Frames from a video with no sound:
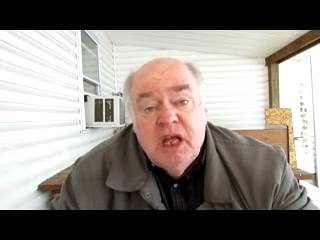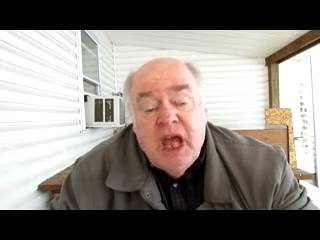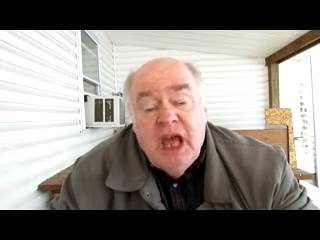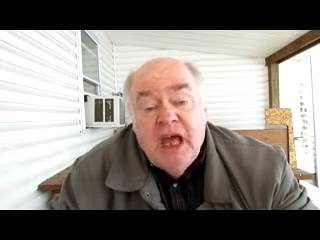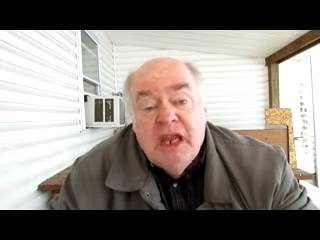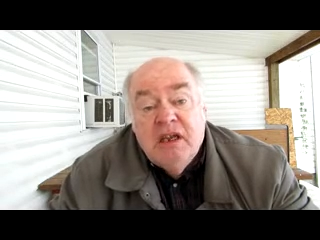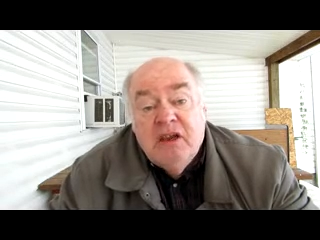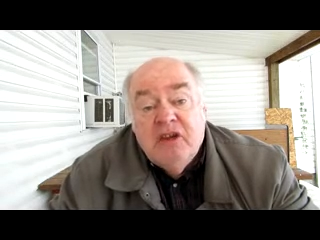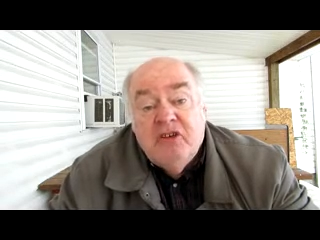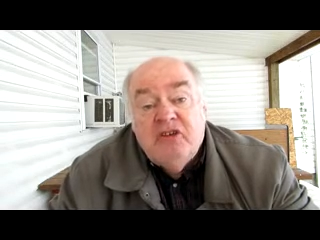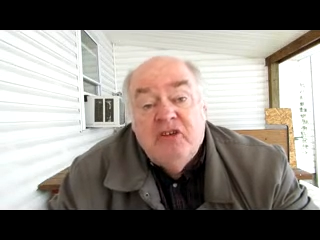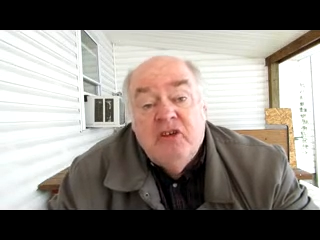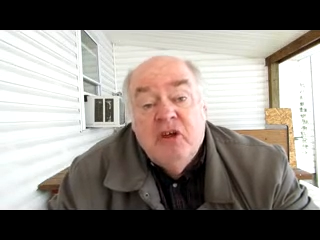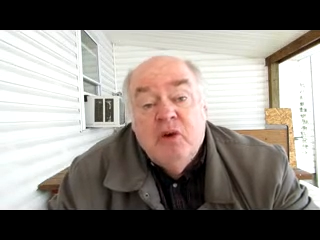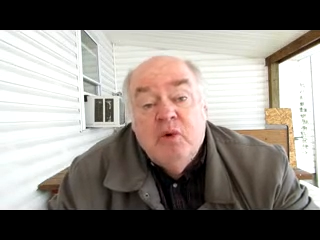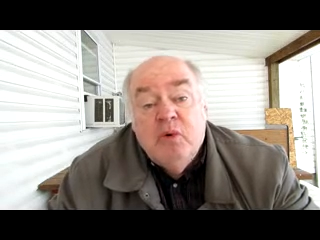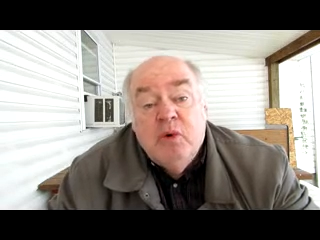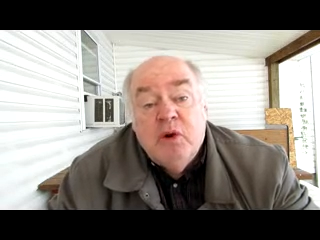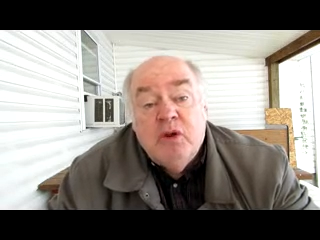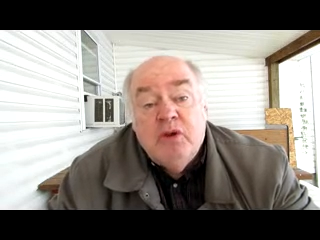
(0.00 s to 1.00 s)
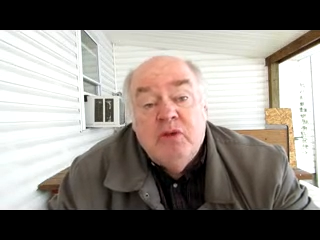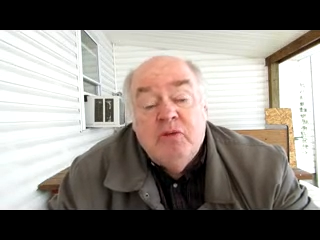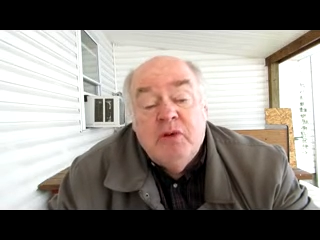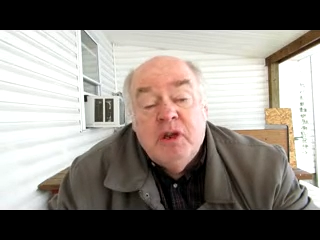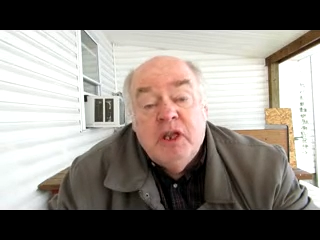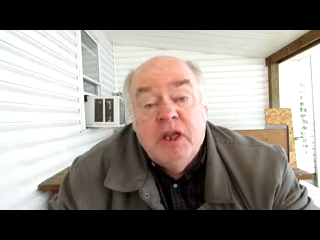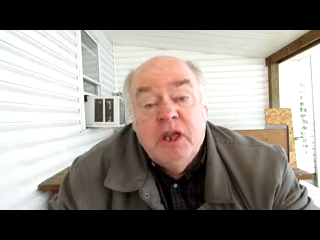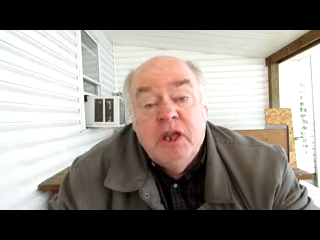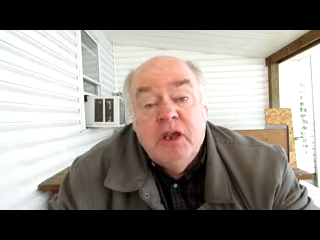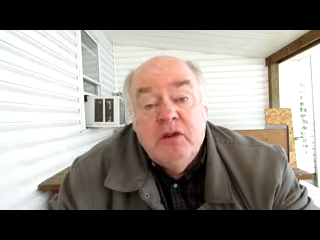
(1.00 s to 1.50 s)
And they still wouldn't
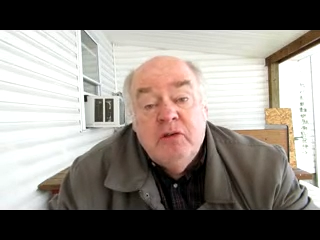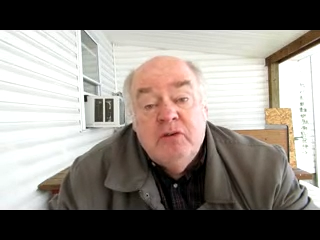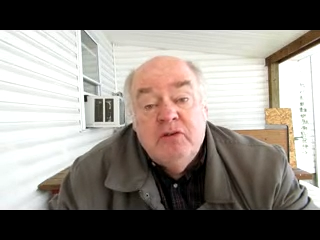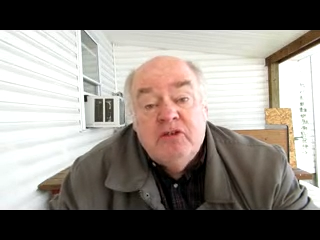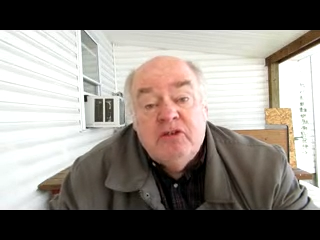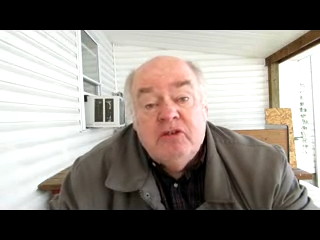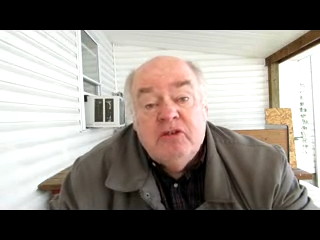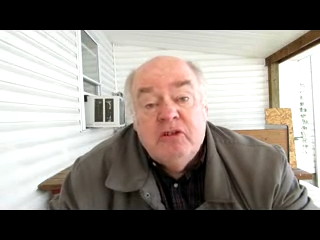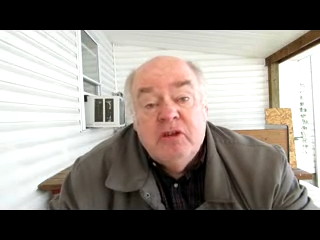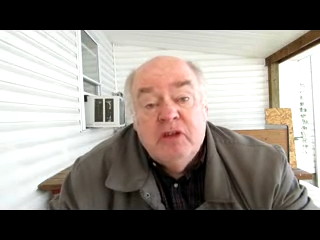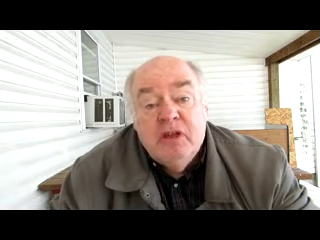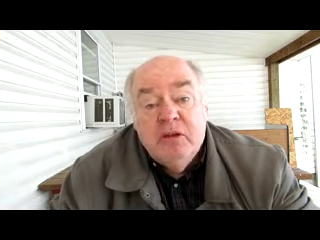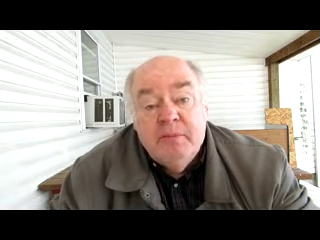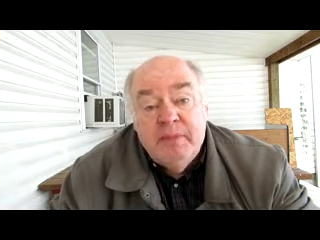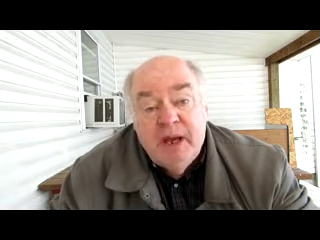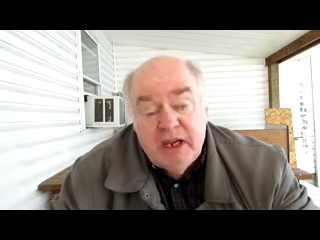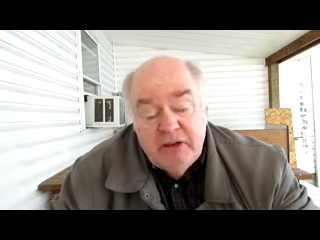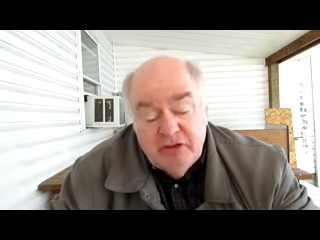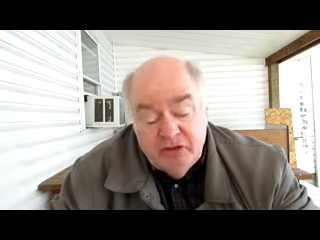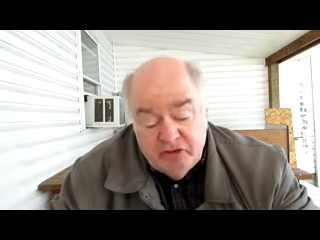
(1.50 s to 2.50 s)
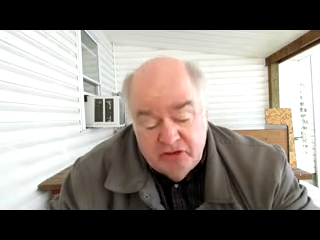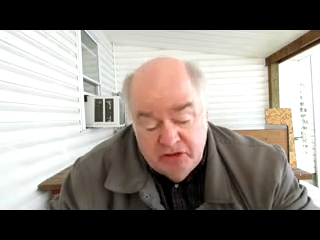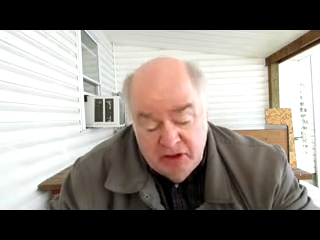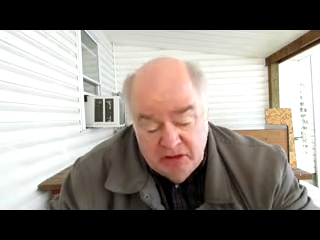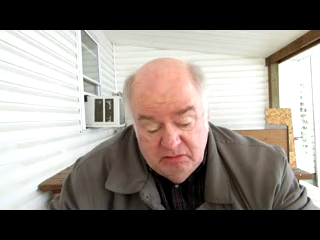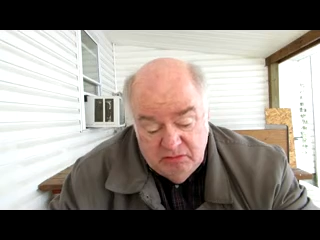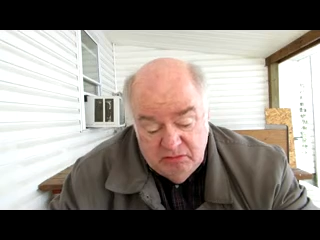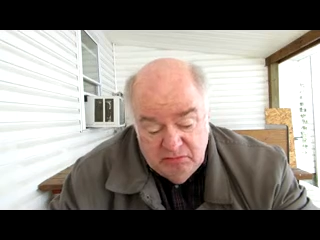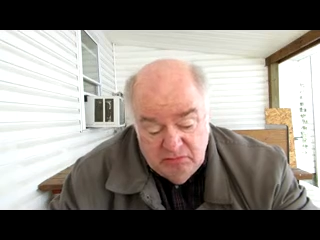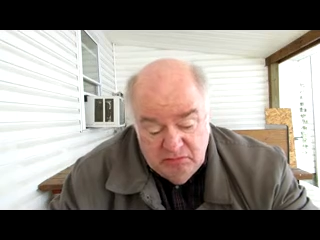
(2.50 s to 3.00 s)
recuse the magistrate.